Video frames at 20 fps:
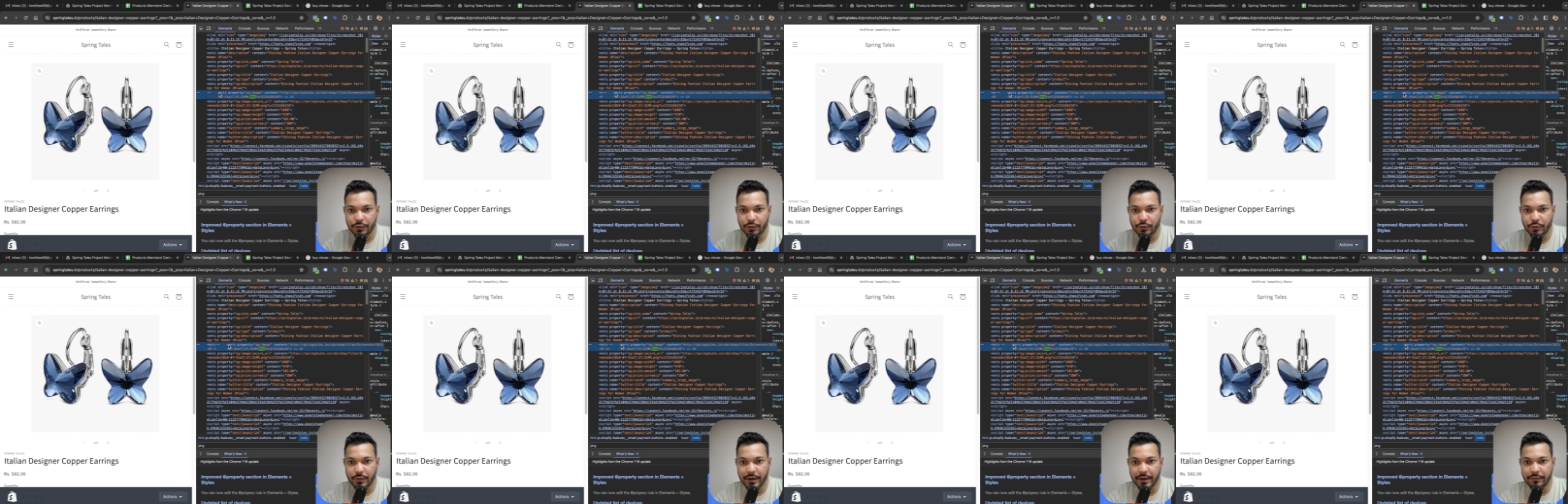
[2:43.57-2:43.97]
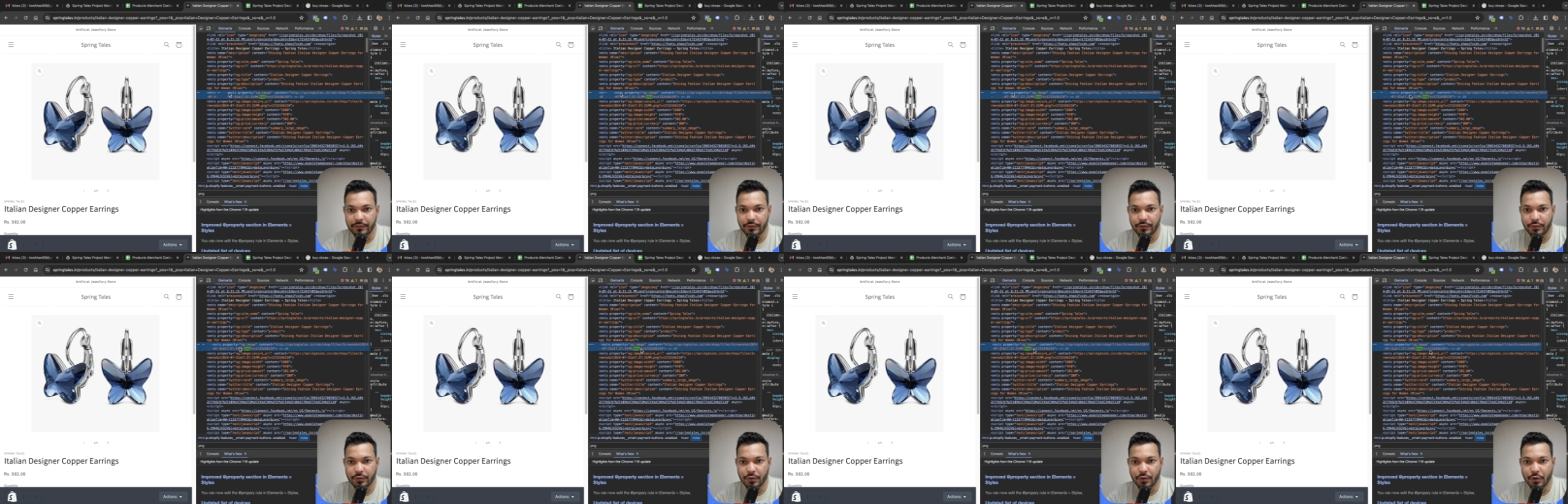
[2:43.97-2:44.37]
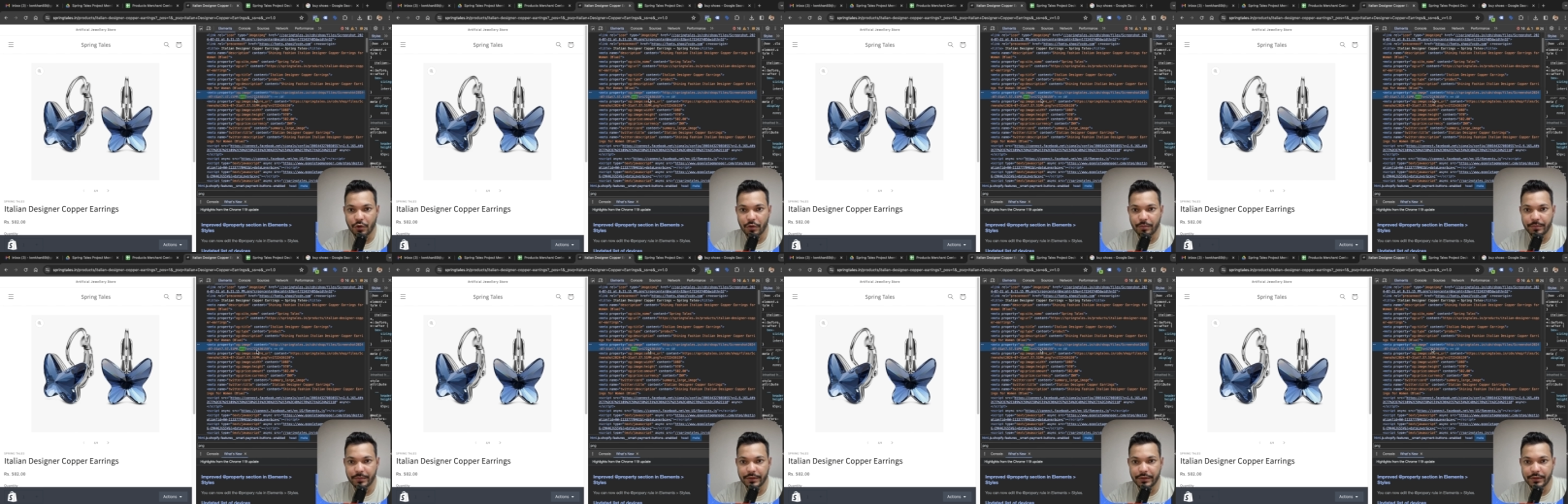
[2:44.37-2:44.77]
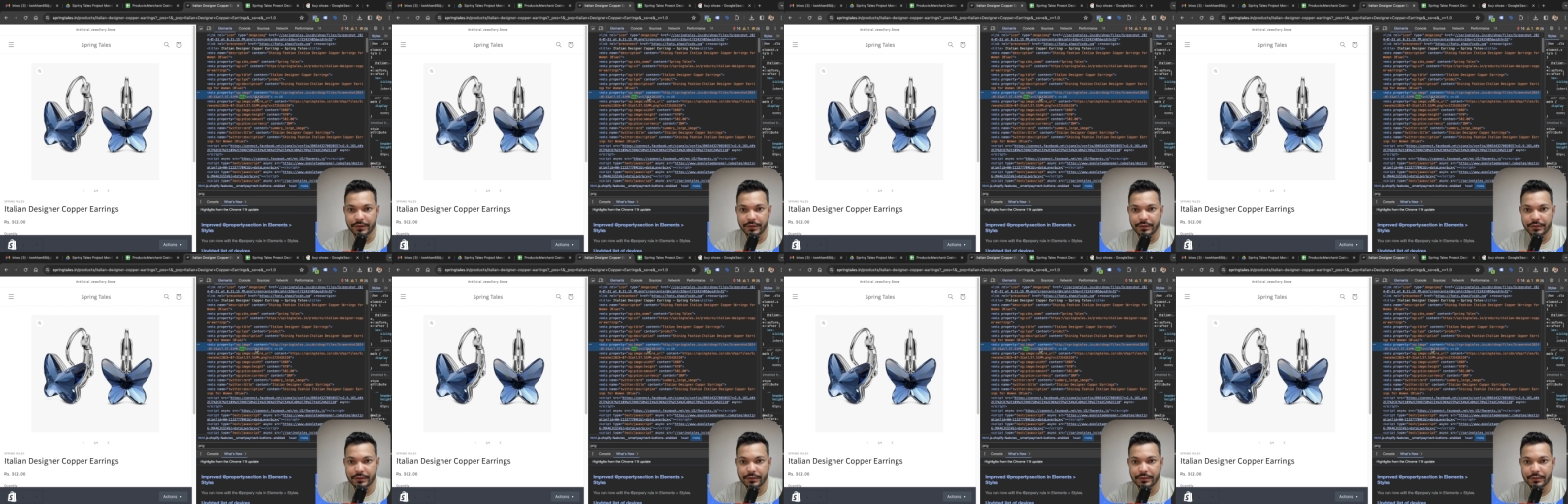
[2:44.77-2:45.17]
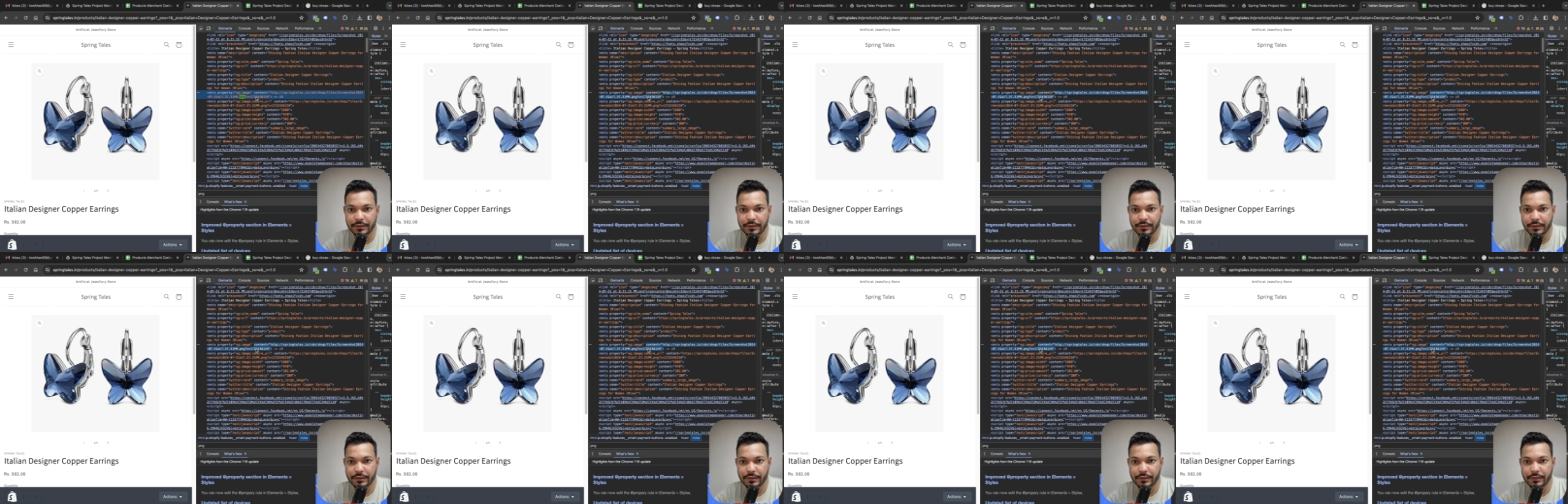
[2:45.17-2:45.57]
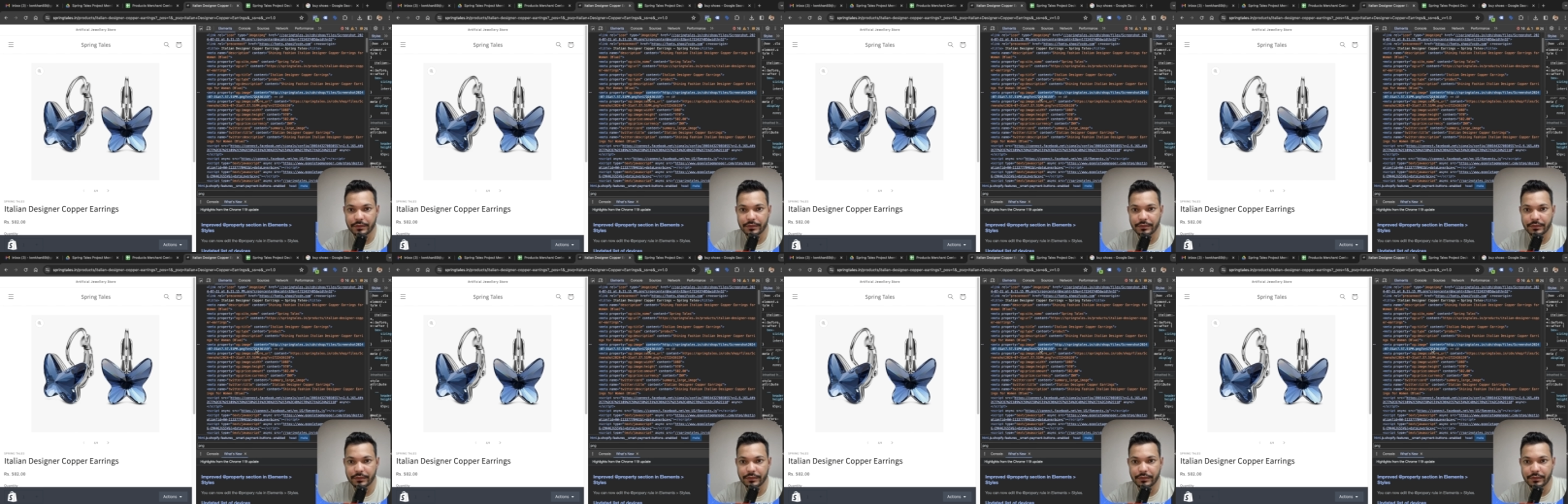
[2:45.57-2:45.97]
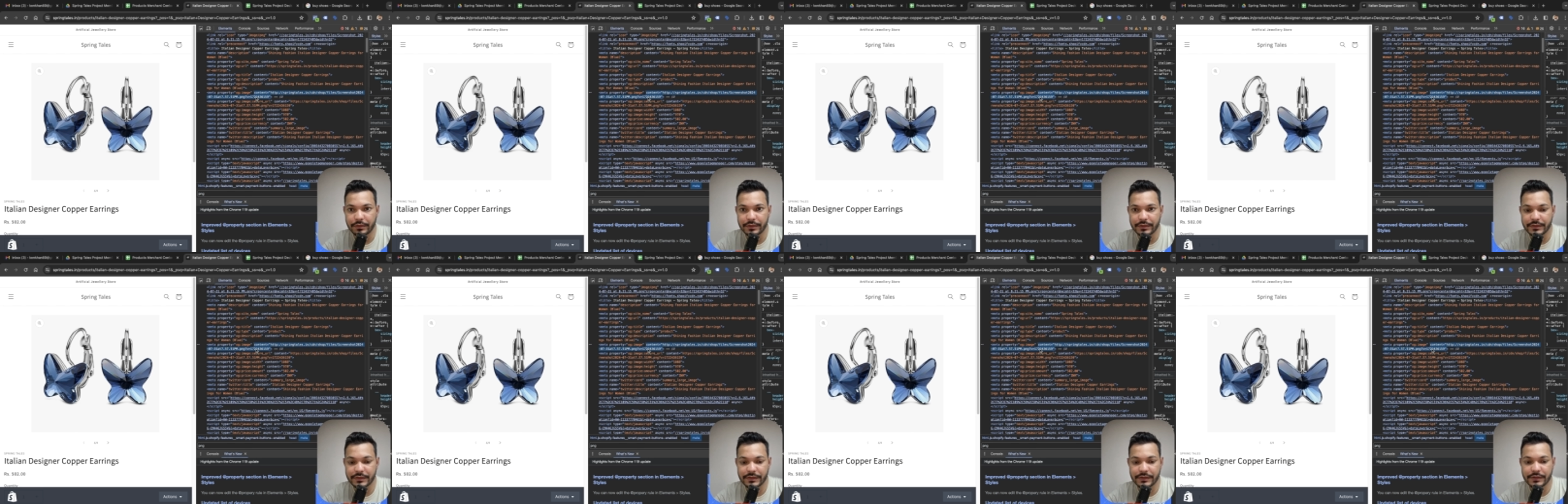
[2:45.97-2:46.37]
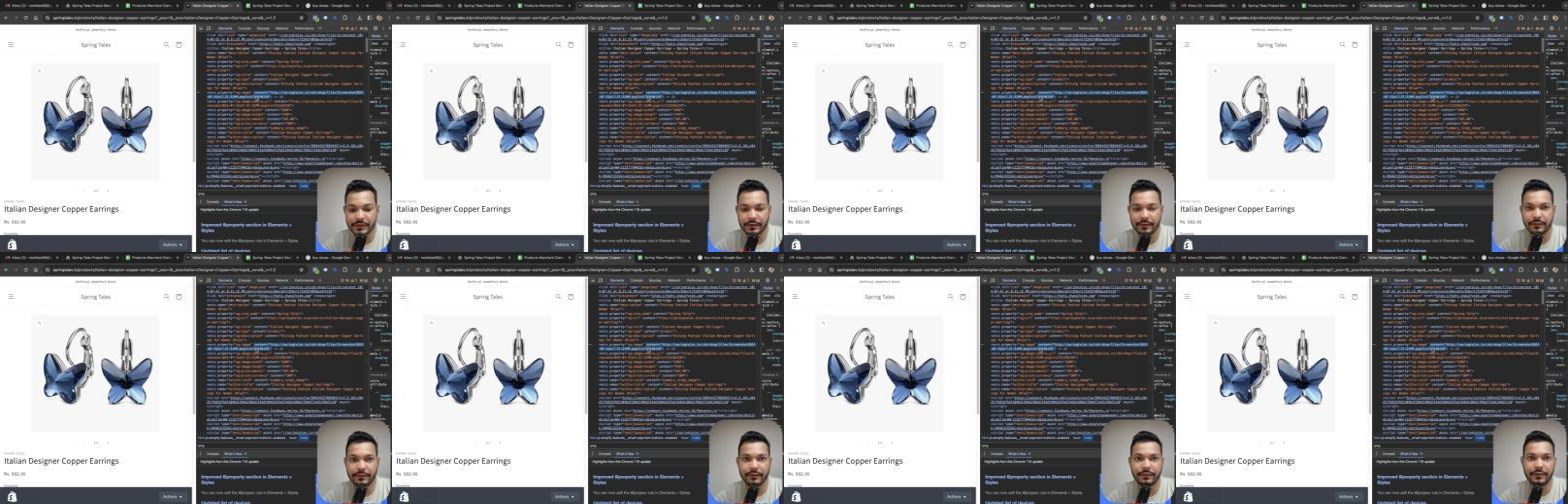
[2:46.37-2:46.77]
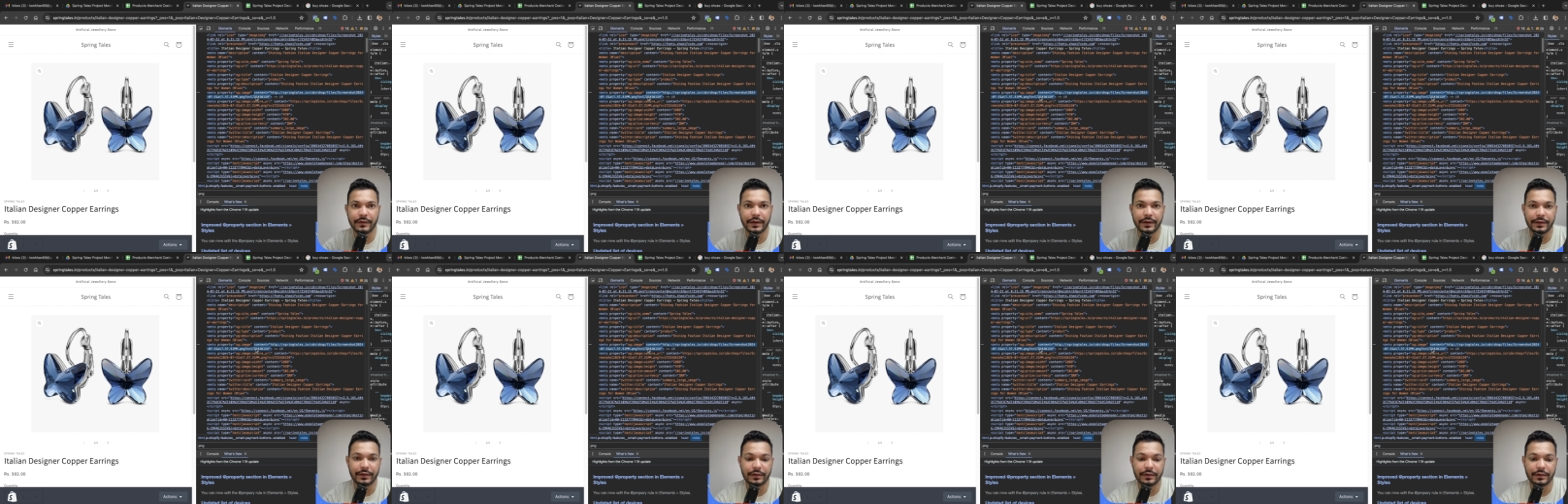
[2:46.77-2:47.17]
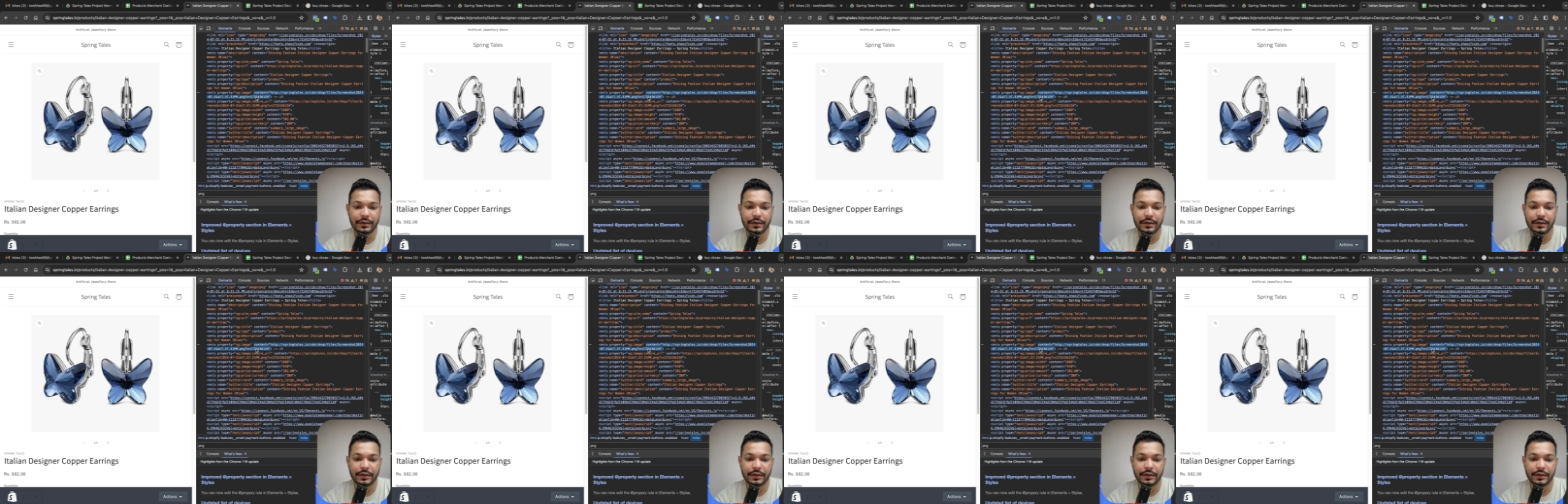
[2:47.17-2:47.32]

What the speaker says: you have to copy this file.